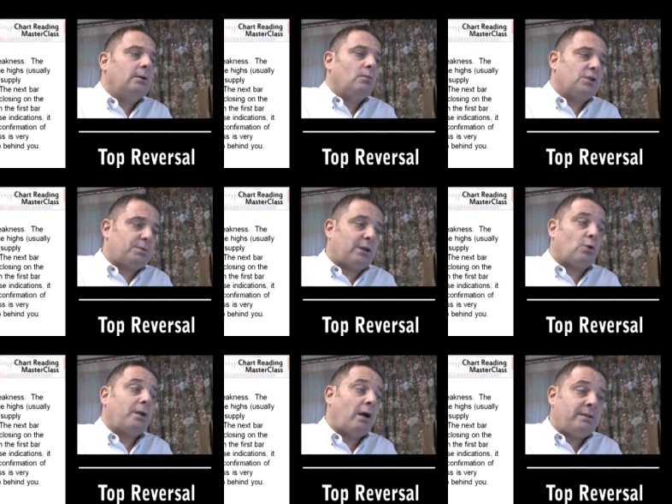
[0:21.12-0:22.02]
which we
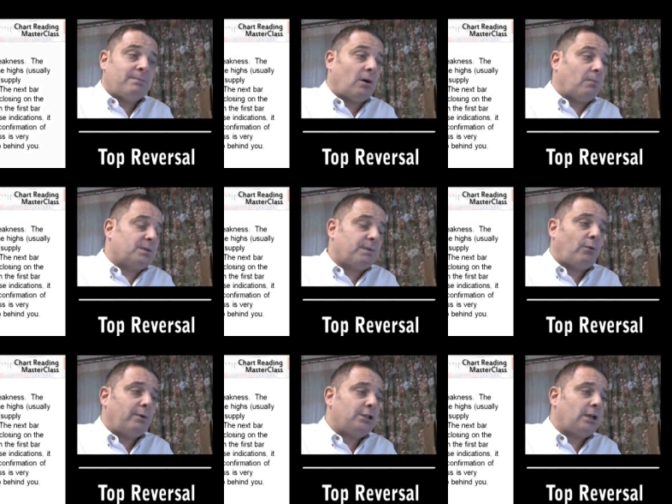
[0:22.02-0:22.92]
call no demand, which we've
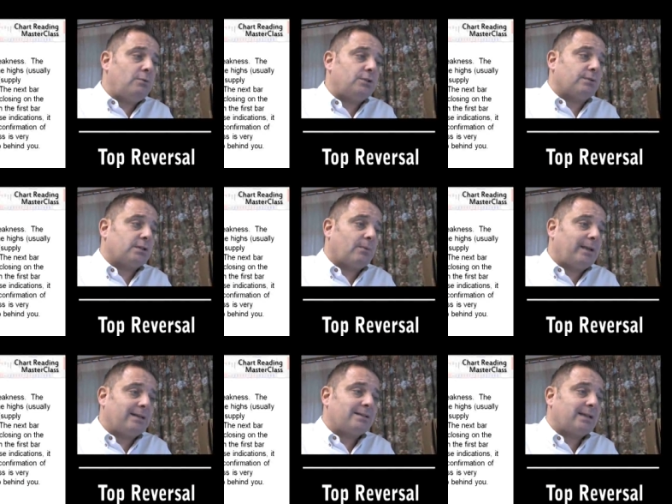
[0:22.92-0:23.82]
already showed you. So
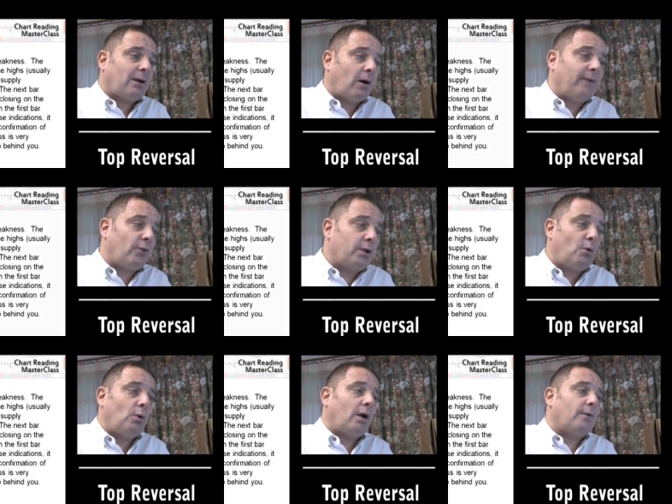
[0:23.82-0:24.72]
we can see high volume
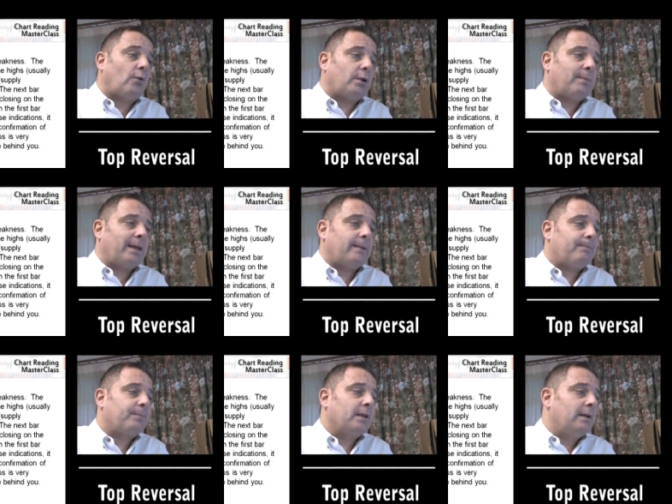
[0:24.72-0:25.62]
or low volume here.
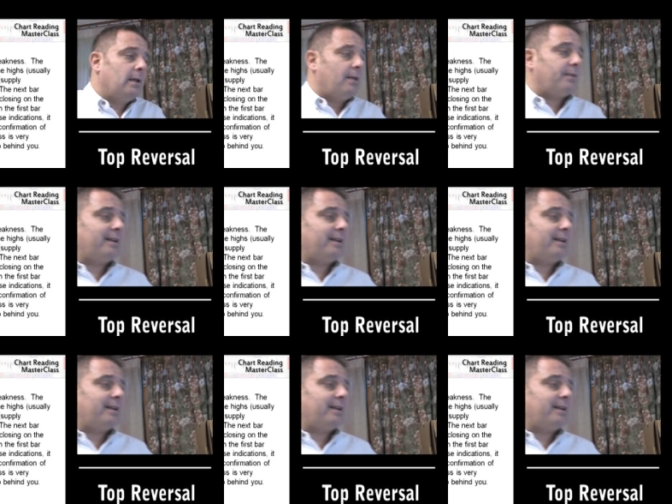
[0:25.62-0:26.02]
The